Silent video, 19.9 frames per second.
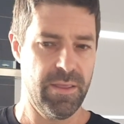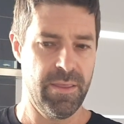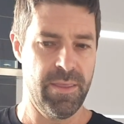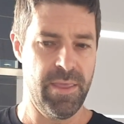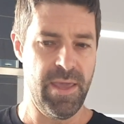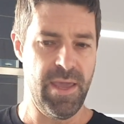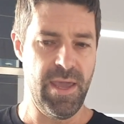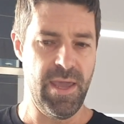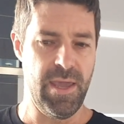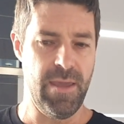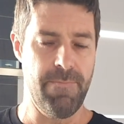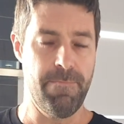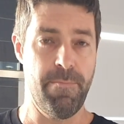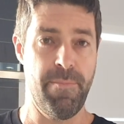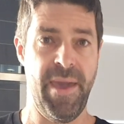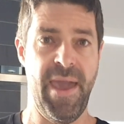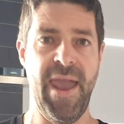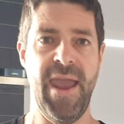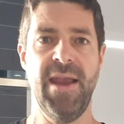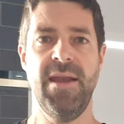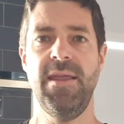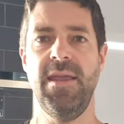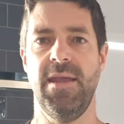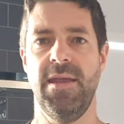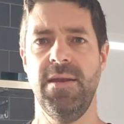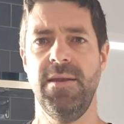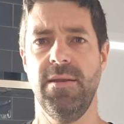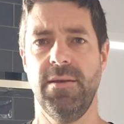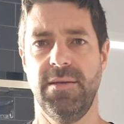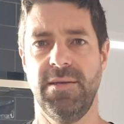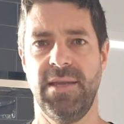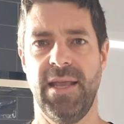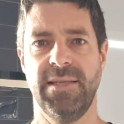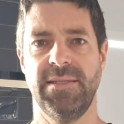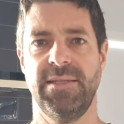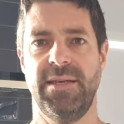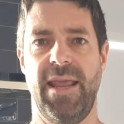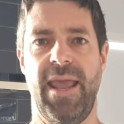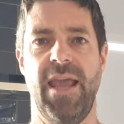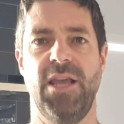the Panhead
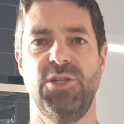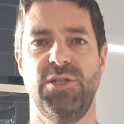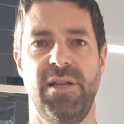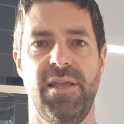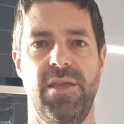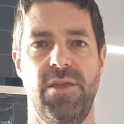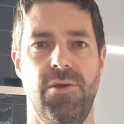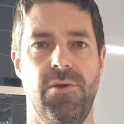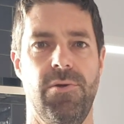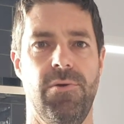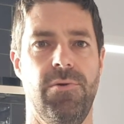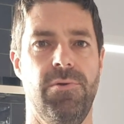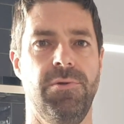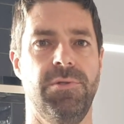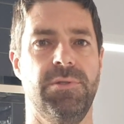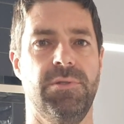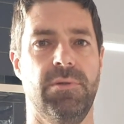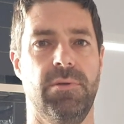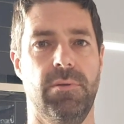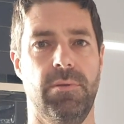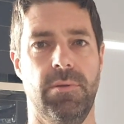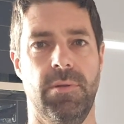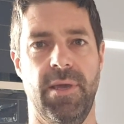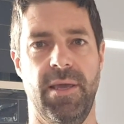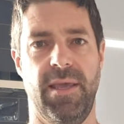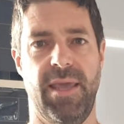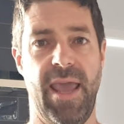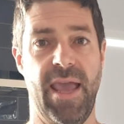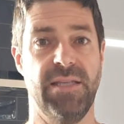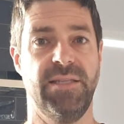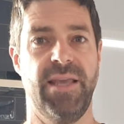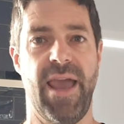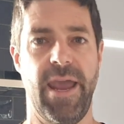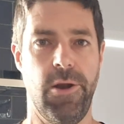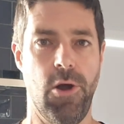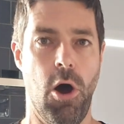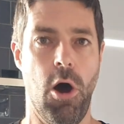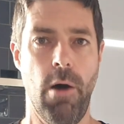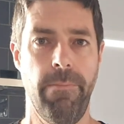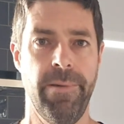doesn't actually use the Cascade
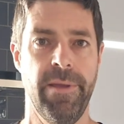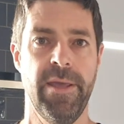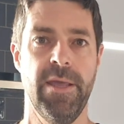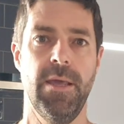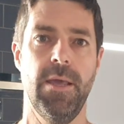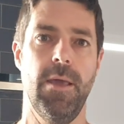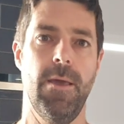hop,